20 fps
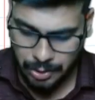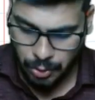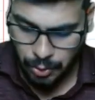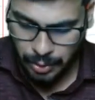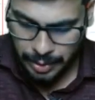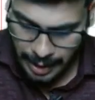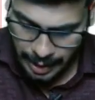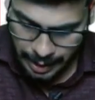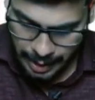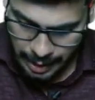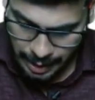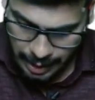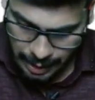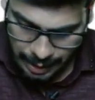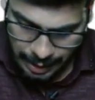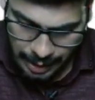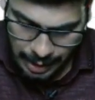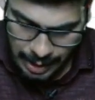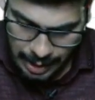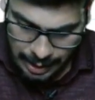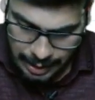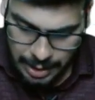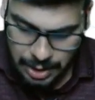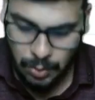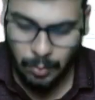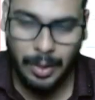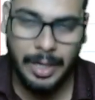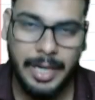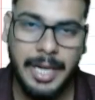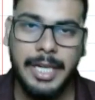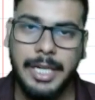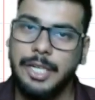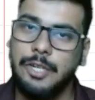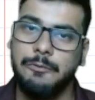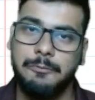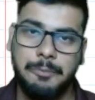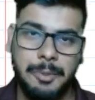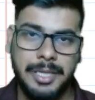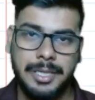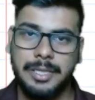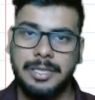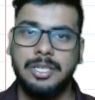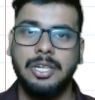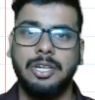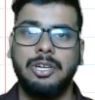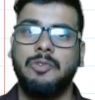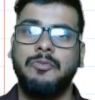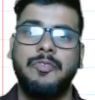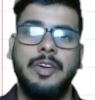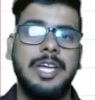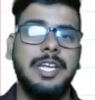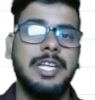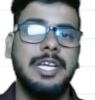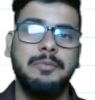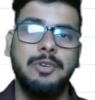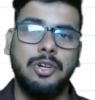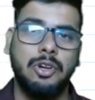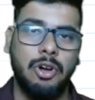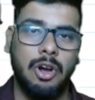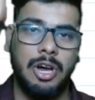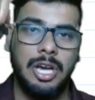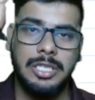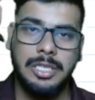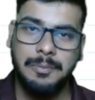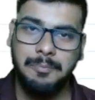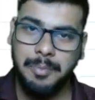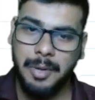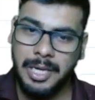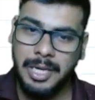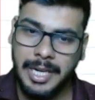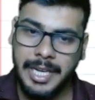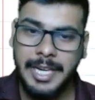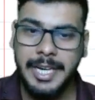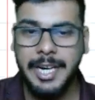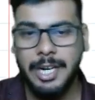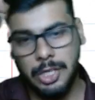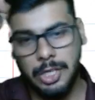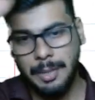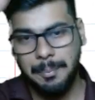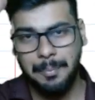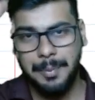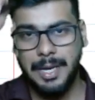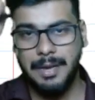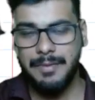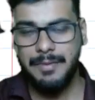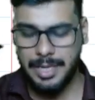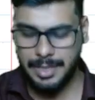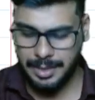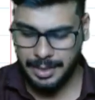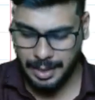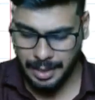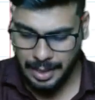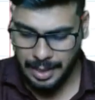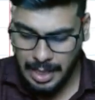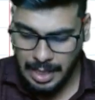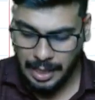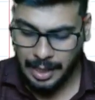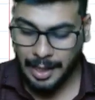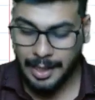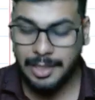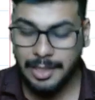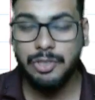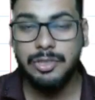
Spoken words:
So technically this 180 rupees is the variable cost cost pertaining to the previous year, correct?